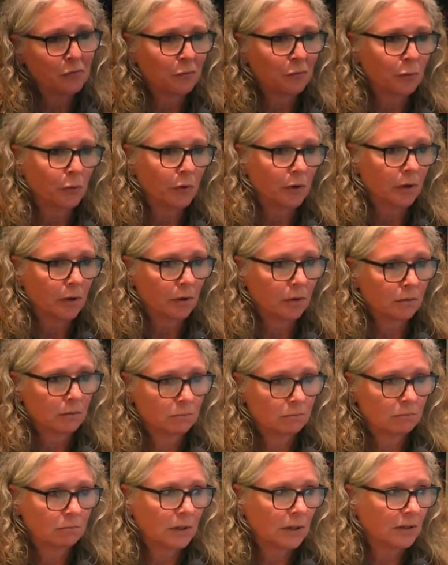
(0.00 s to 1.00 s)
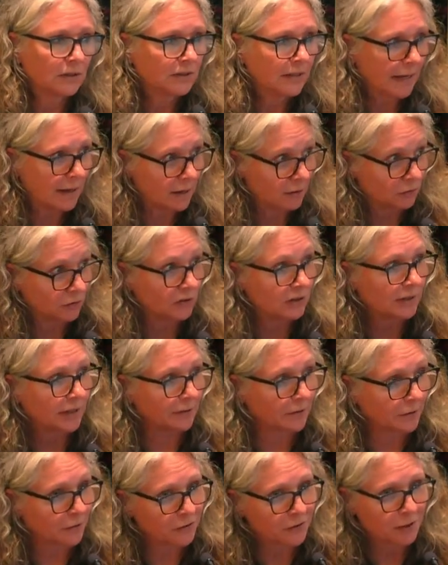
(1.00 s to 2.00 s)
for a town
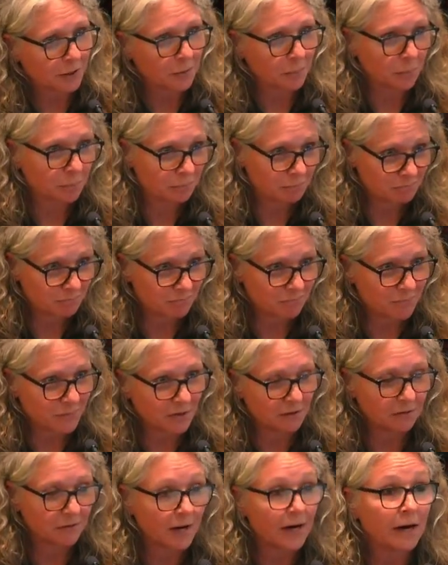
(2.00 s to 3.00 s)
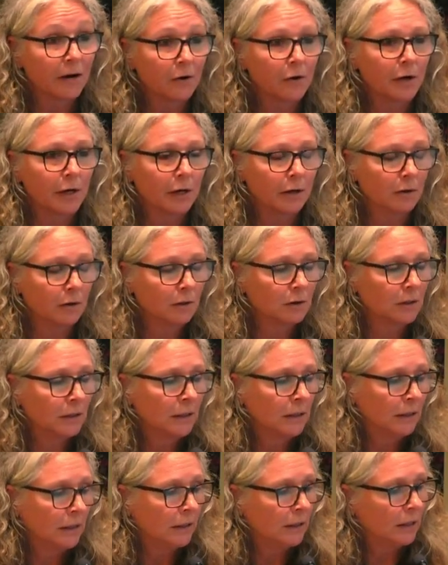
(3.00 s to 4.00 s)
center type of area.
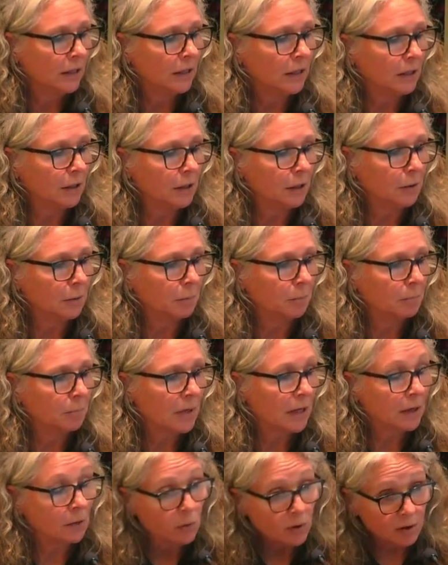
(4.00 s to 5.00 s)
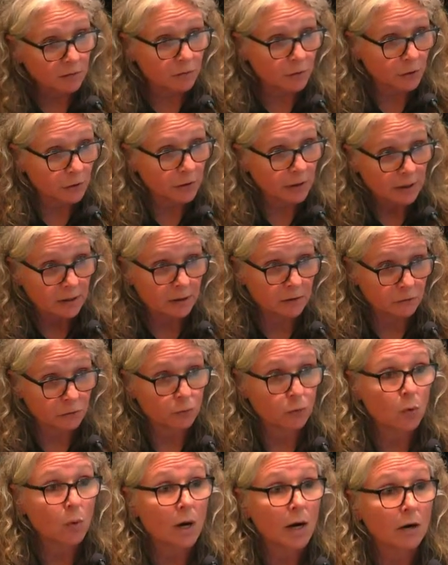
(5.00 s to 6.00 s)
However, it
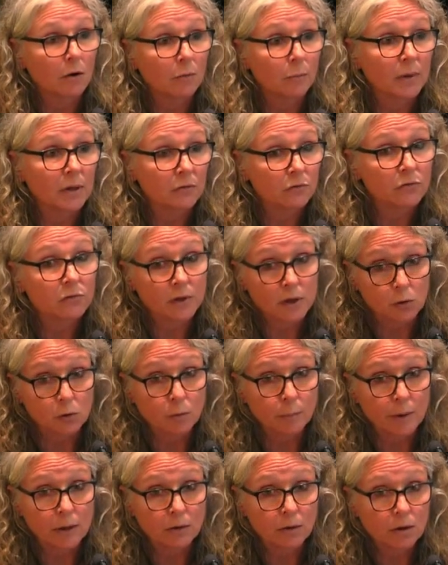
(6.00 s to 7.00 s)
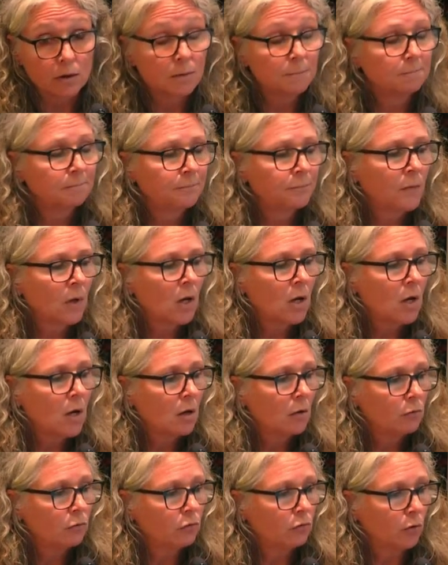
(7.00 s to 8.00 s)
is required to be a C or better.
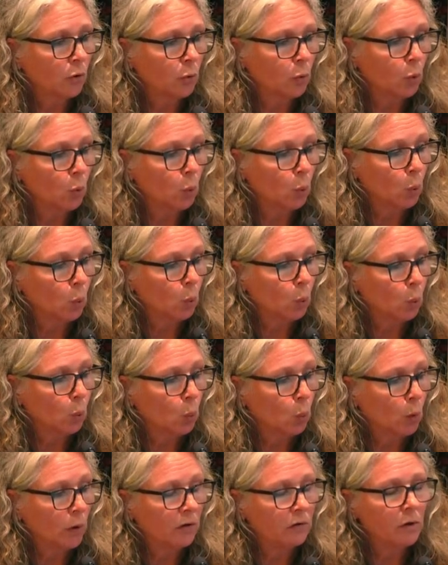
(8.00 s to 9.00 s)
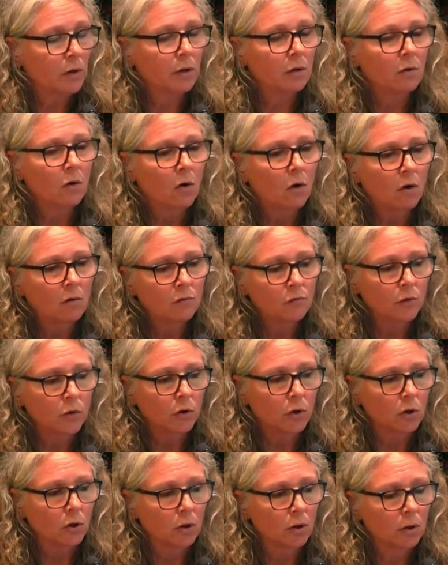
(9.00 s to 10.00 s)
So we did
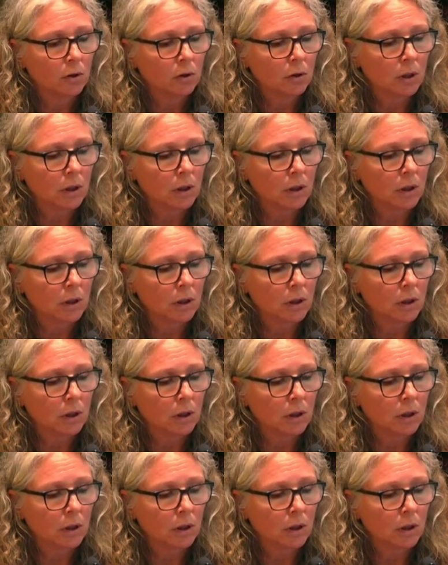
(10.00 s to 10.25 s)
offer